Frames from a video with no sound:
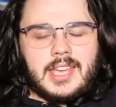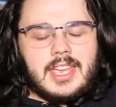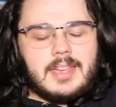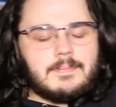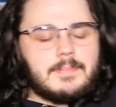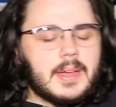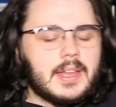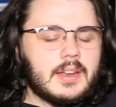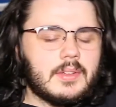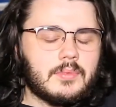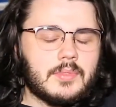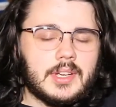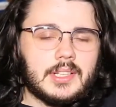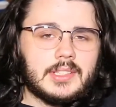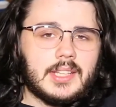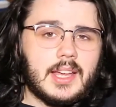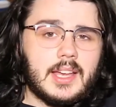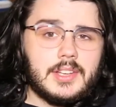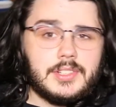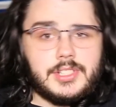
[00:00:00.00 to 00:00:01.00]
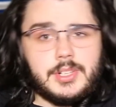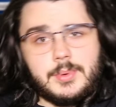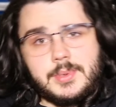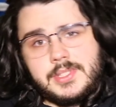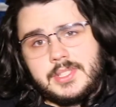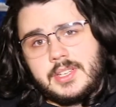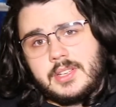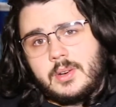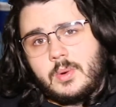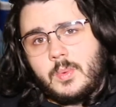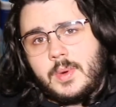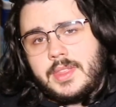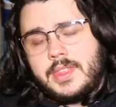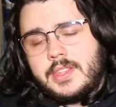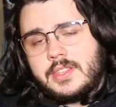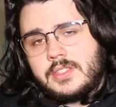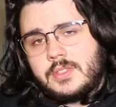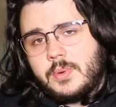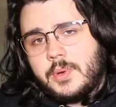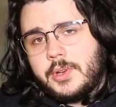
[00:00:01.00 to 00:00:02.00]
Kaitlin Bennett realized she wasn't going to win
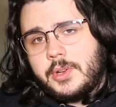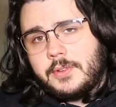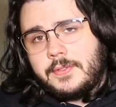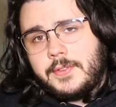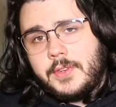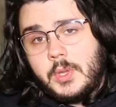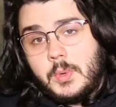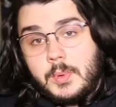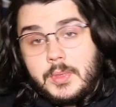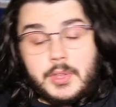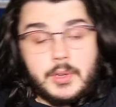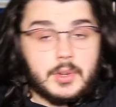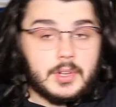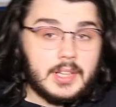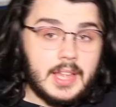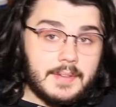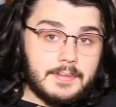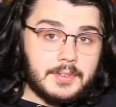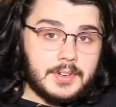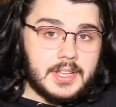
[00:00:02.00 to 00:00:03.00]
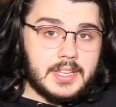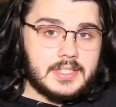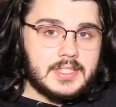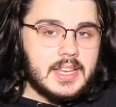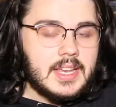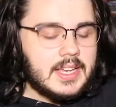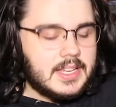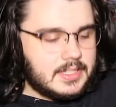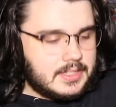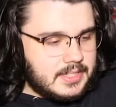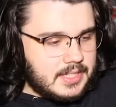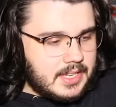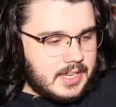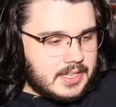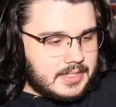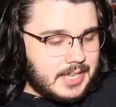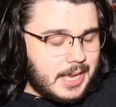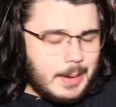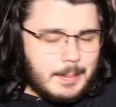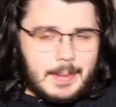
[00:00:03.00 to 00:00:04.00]
this Twitter feed with her cleverness, seeing
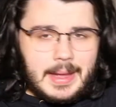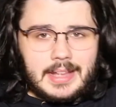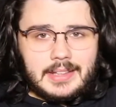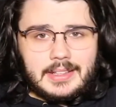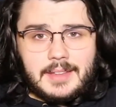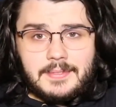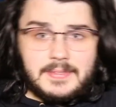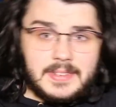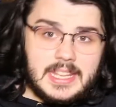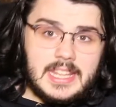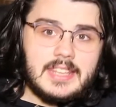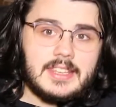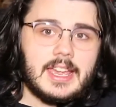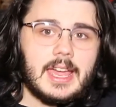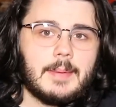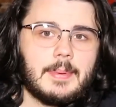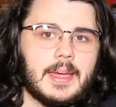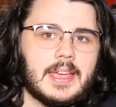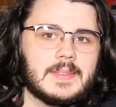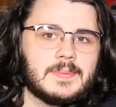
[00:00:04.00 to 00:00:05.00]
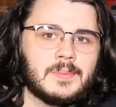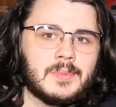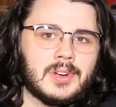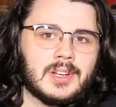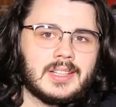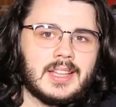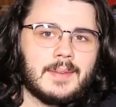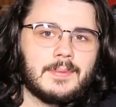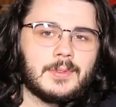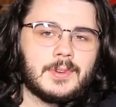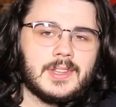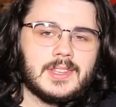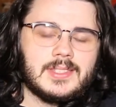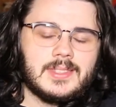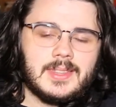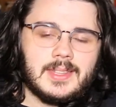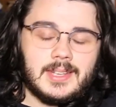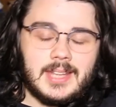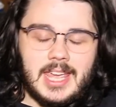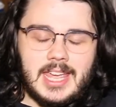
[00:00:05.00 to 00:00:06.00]
as how my left kneecap has more cleverness
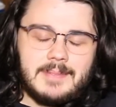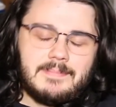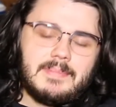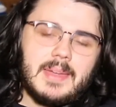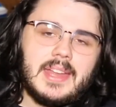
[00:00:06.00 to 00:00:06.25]
than Kaitlin